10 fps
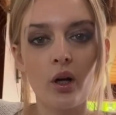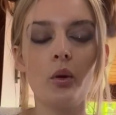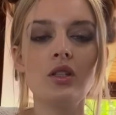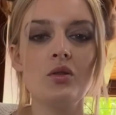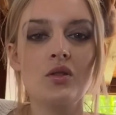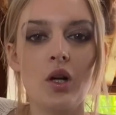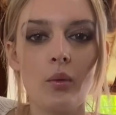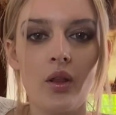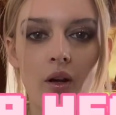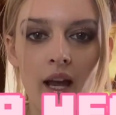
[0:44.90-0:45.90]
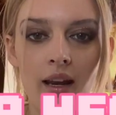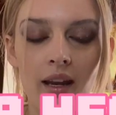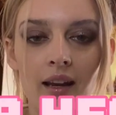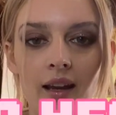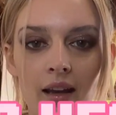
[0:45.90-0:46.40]
going to start with our
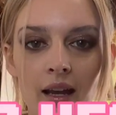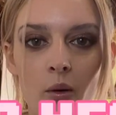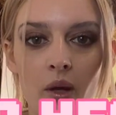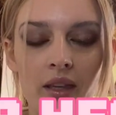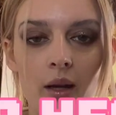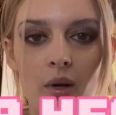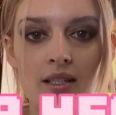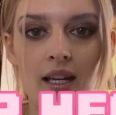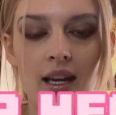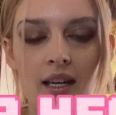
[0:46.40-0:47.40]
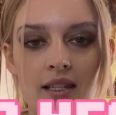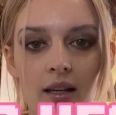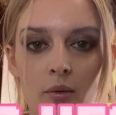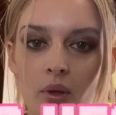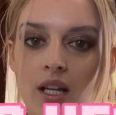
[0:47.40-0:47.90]
heading. Now, one thing I want to say is that
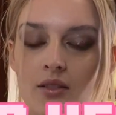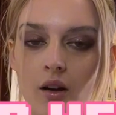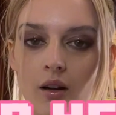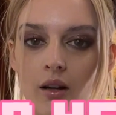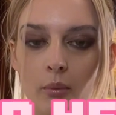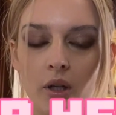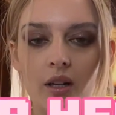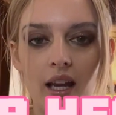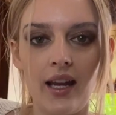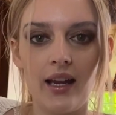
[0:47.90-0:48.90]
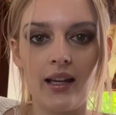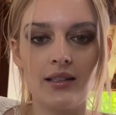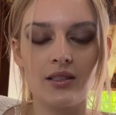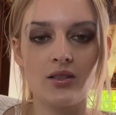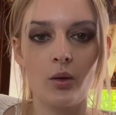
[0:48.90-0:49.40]
complaints are numbered
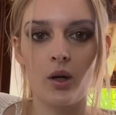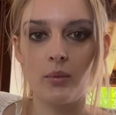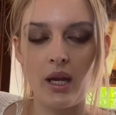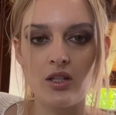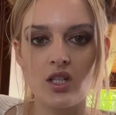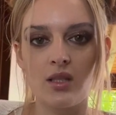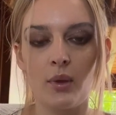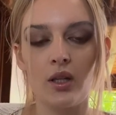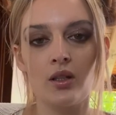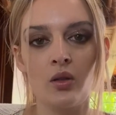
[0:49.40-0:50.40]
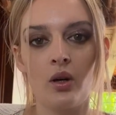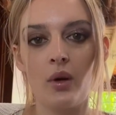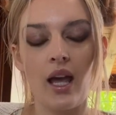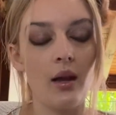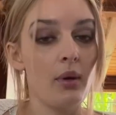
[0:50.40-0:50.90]
and so are the pages, but you don't
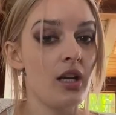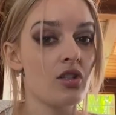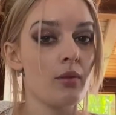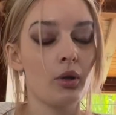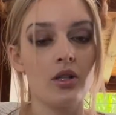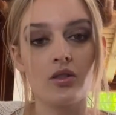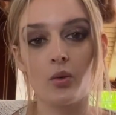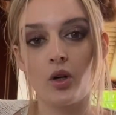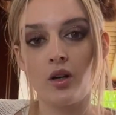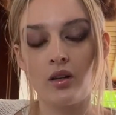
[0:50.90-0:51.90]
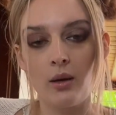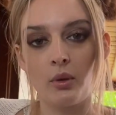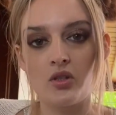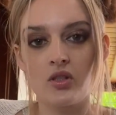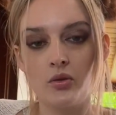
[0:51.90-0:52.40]
want to add page numbers or
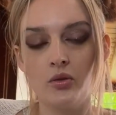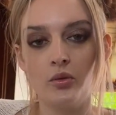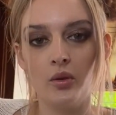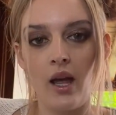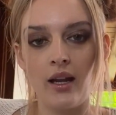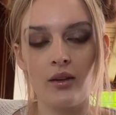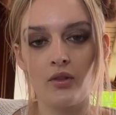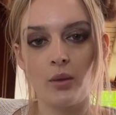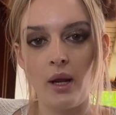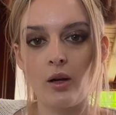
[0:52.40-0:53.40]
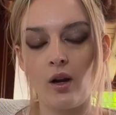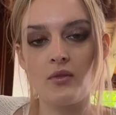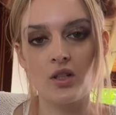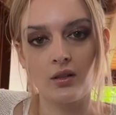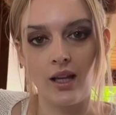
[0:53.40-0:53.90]
numbers to any of your
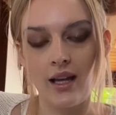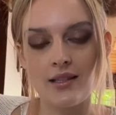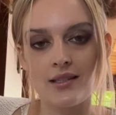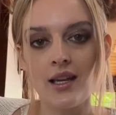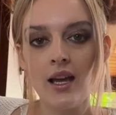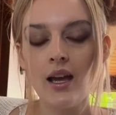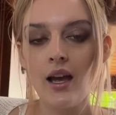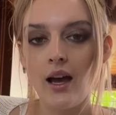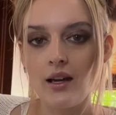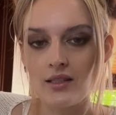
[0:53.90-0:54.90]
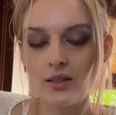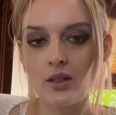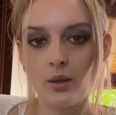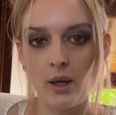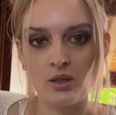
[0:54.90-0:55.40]
paragraphs or lines until
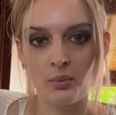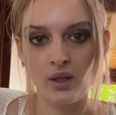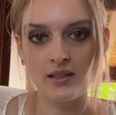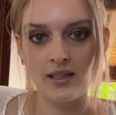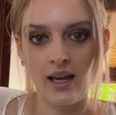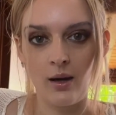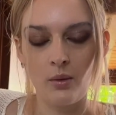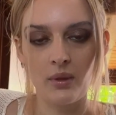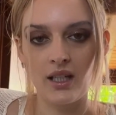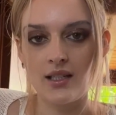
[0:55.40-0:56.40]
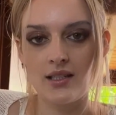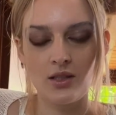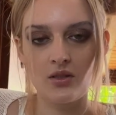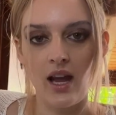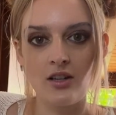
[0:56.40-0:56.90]
you're about to print it out, because
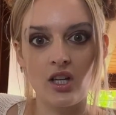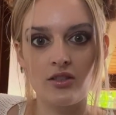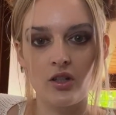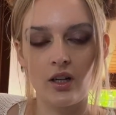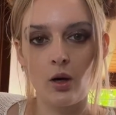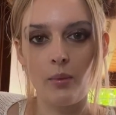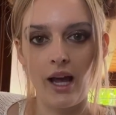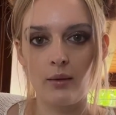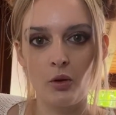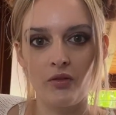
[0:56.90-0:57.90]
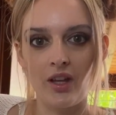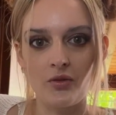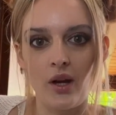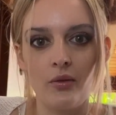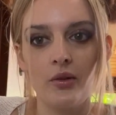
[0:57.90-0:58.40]
there's a high chance you're going to go back and move things around.